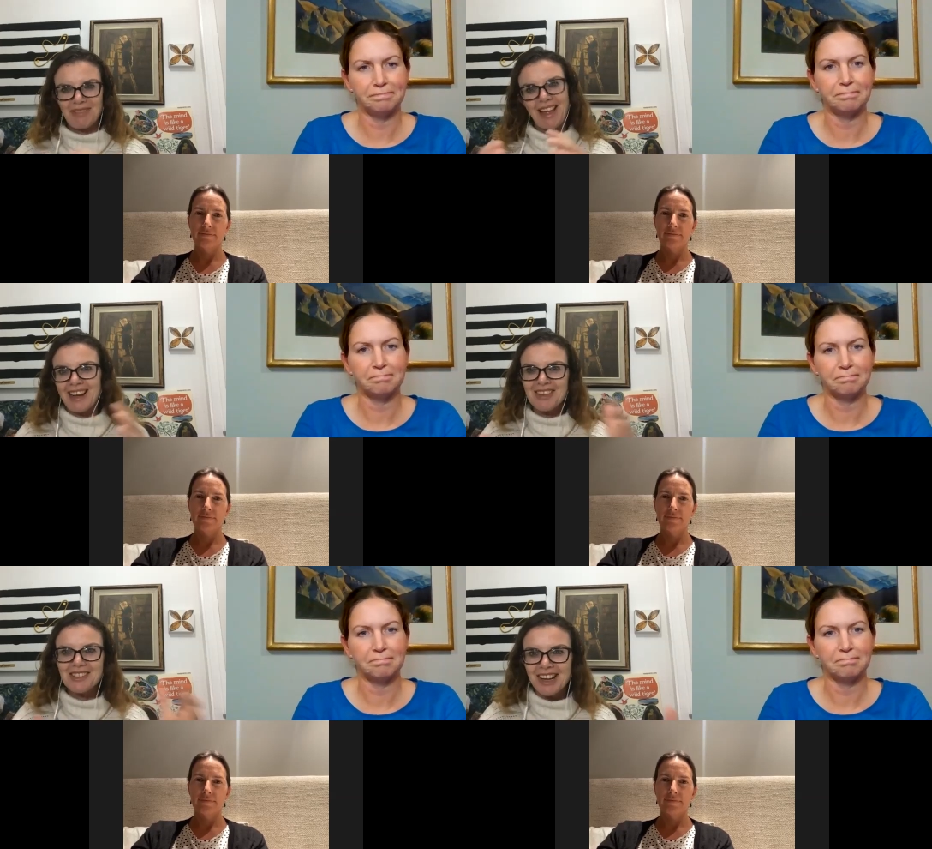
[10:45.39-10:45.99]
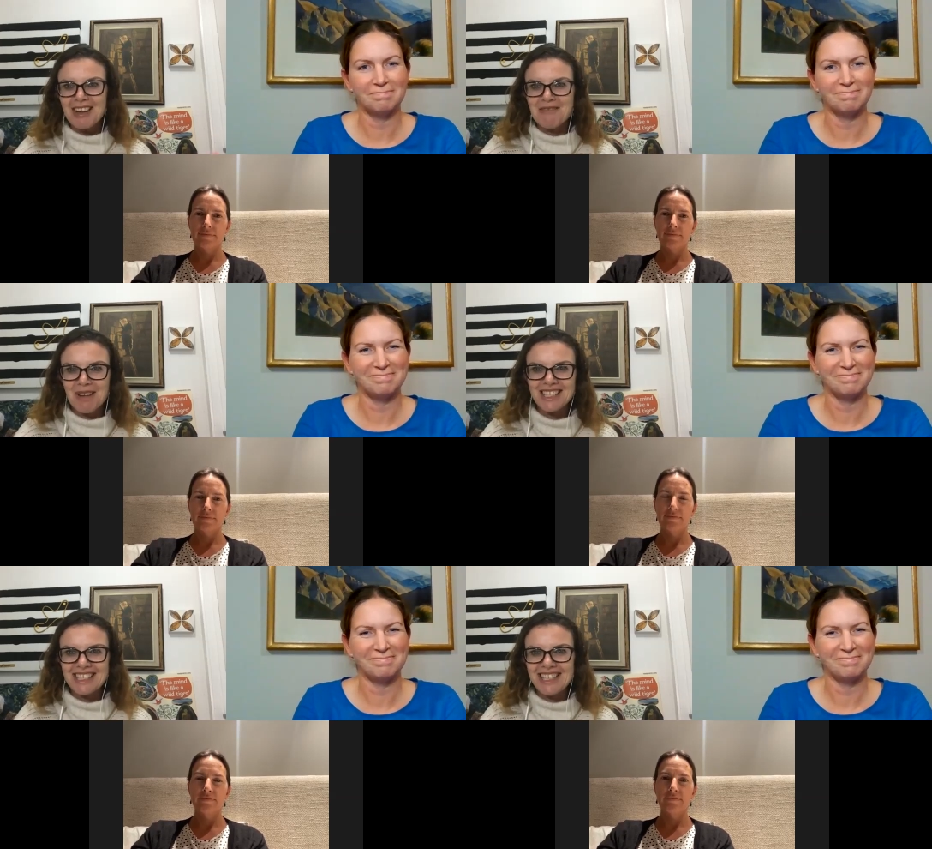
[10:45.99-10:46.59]
Speaker 1: the outside, it
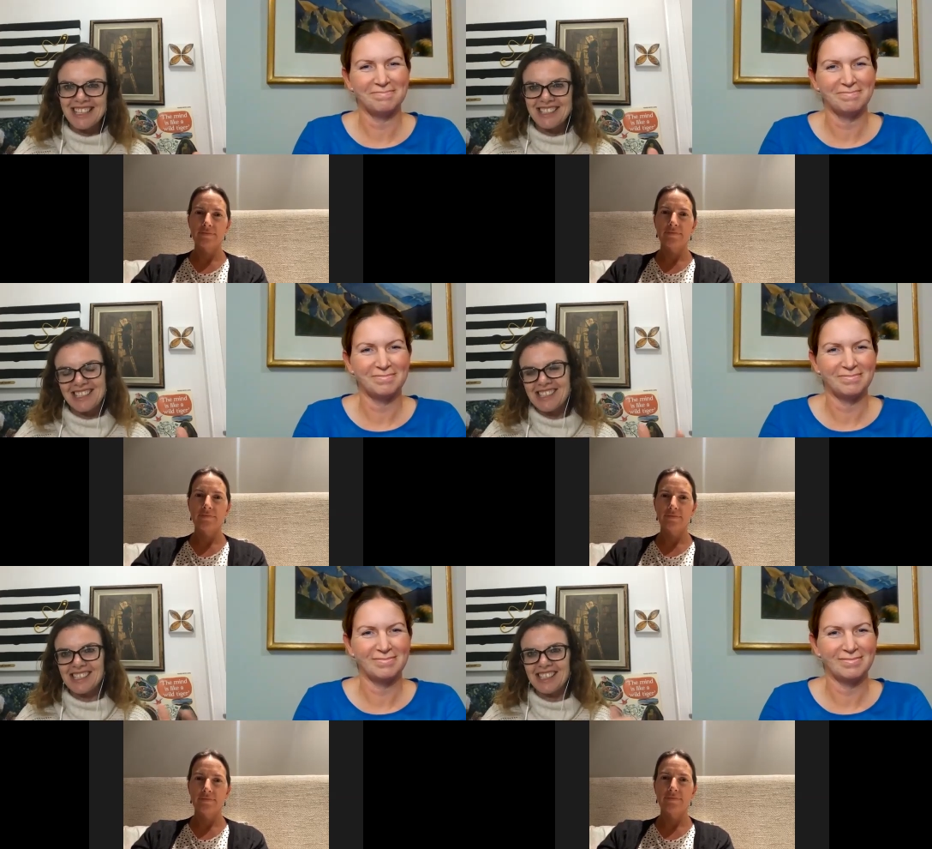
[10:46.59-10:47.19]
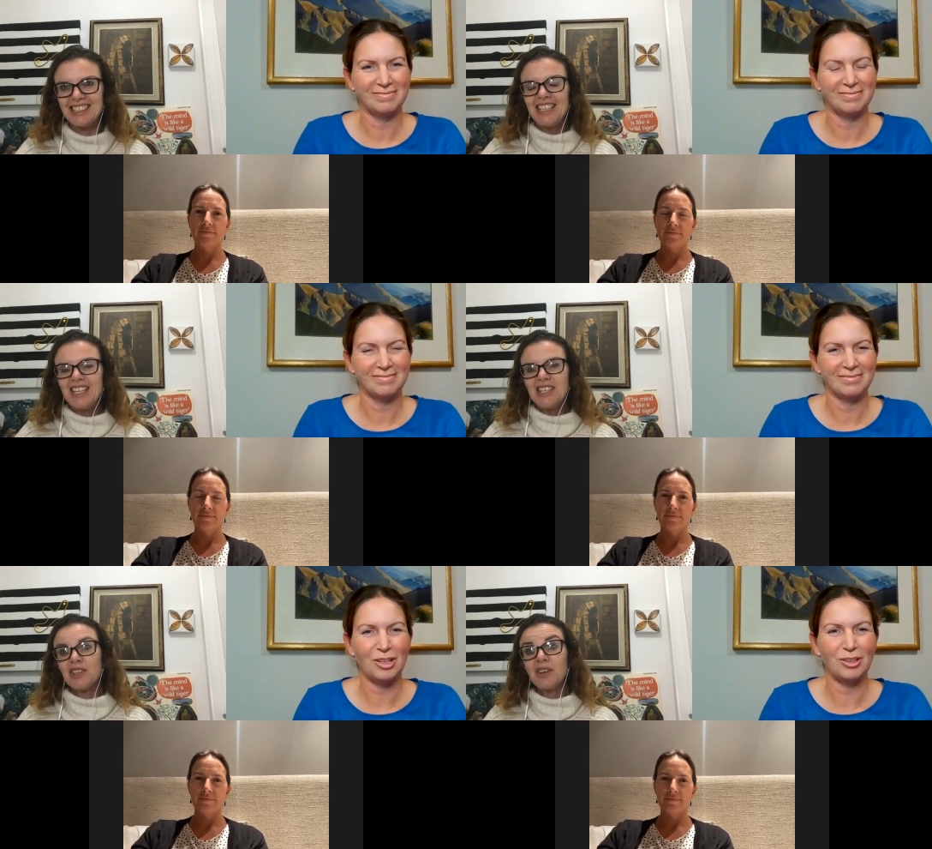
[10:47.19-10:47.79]
makes sense, doesn't it?
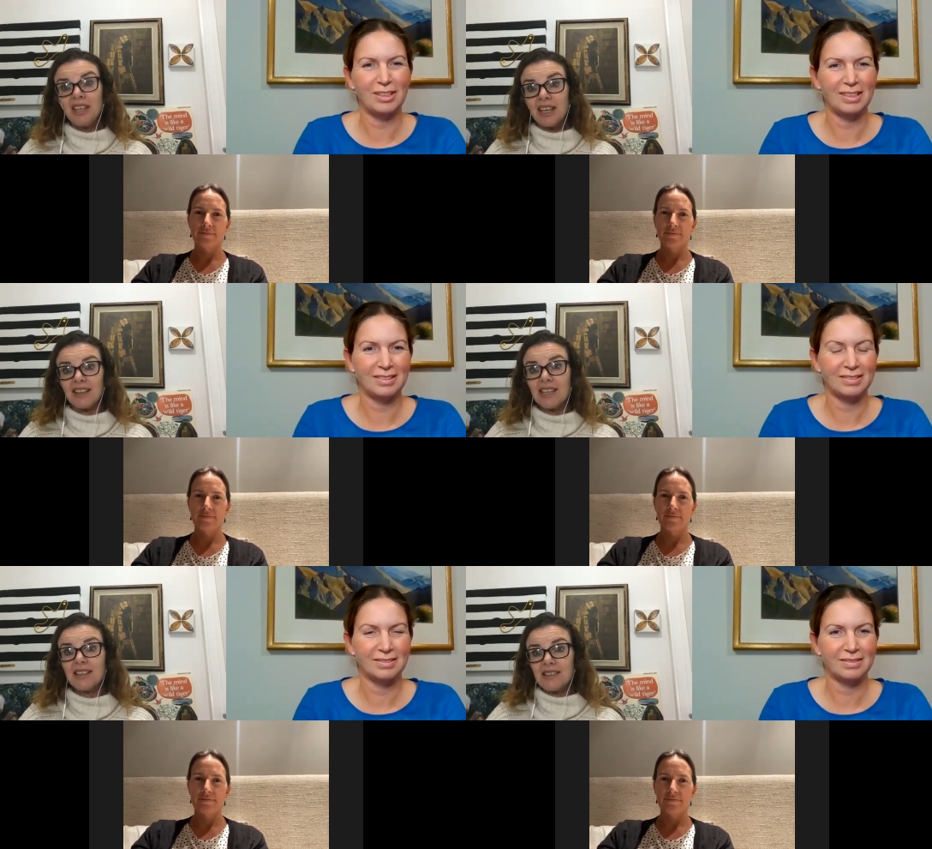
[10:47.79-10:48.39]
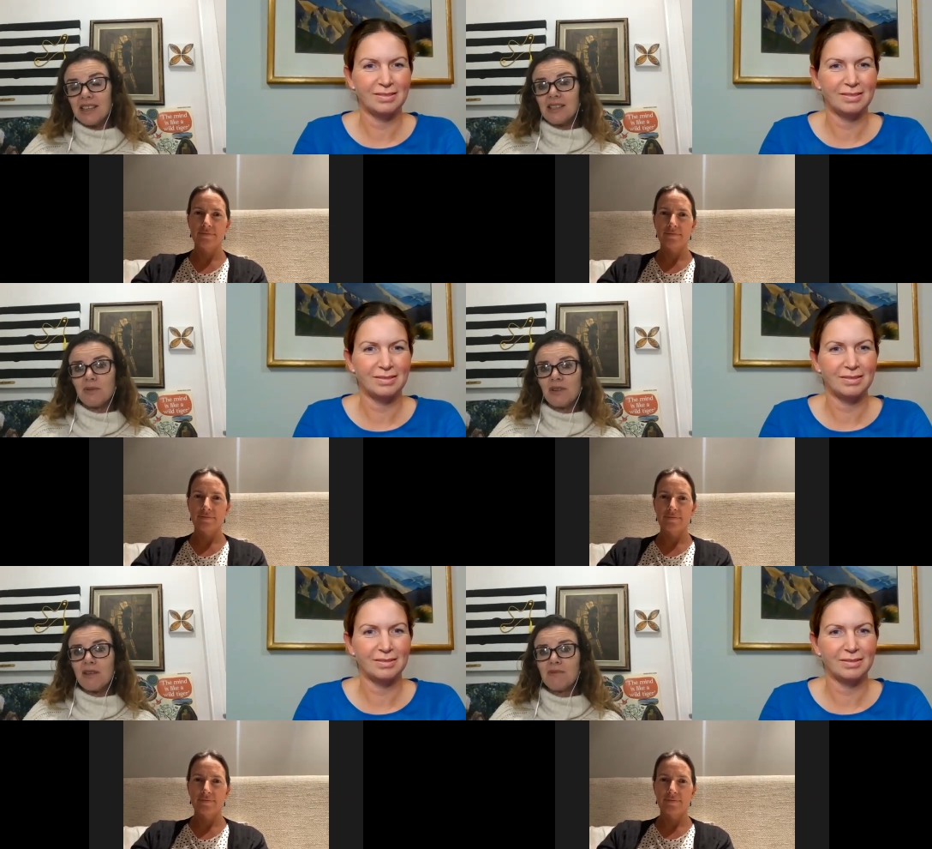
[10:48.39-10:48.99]
So, yeah, that, that's
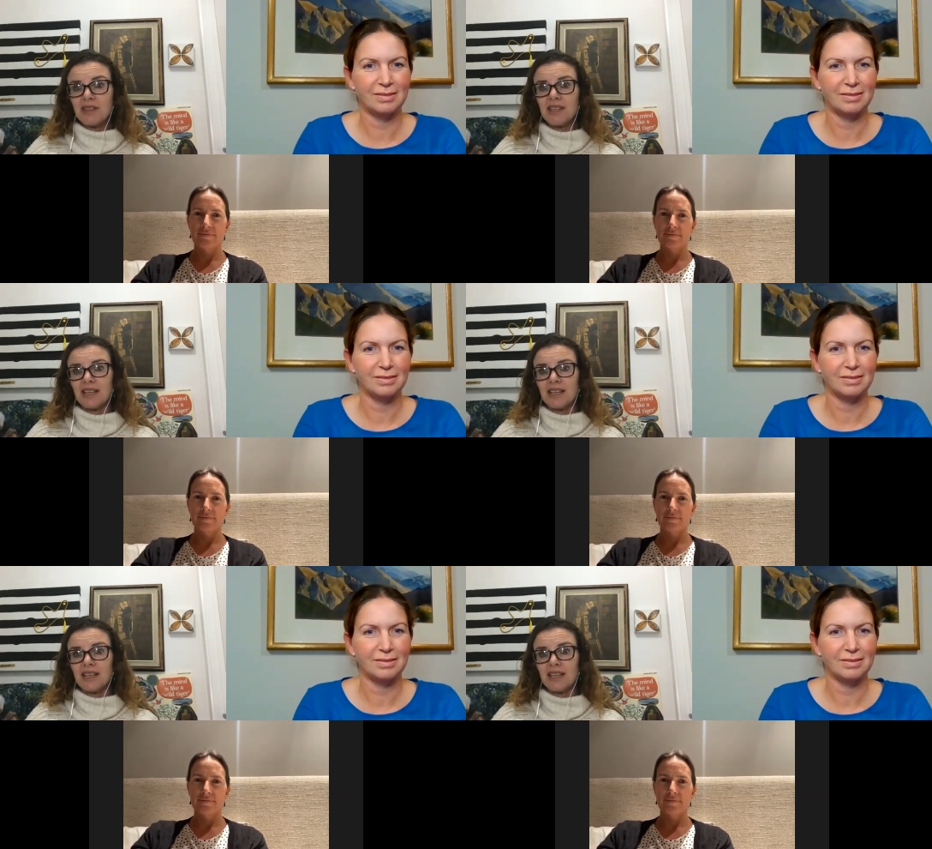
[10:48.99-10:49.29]
what I would think,